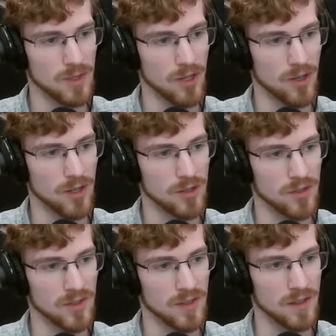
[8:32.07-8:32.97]
hard to
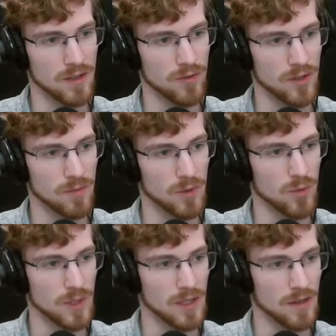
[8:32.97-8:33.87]
see the difference
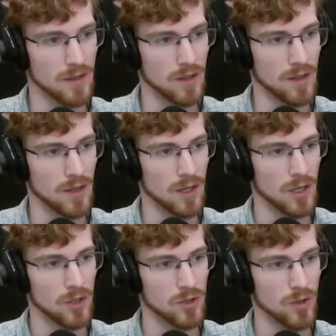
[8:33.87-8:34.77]
between the
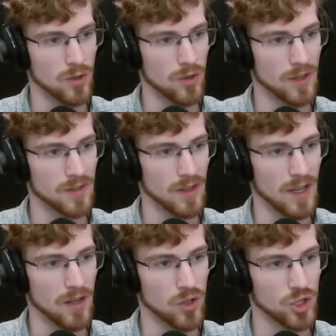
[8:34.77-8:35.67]
turquoise
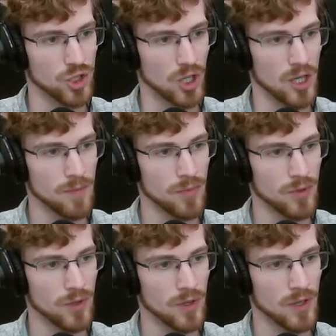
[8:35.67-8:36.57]
and a sharp,
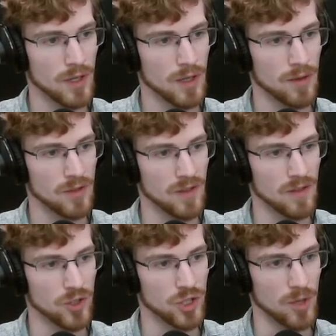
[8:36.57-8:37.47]
since
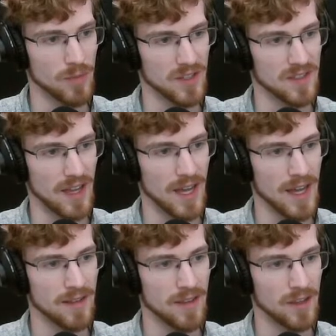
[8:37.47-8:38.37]
a sharp is
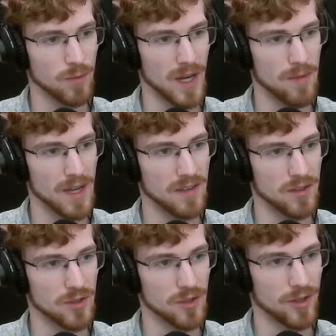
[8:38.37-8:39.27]
cyan. That's why I made the
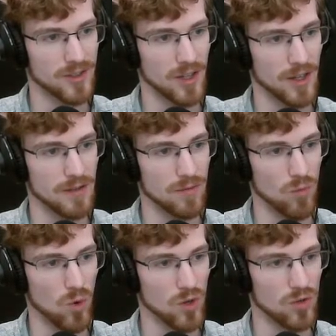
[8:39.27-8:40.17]
turquoise color even
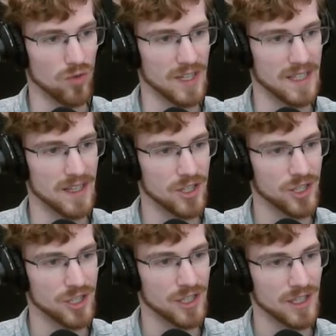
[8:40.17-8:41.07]
more greenish.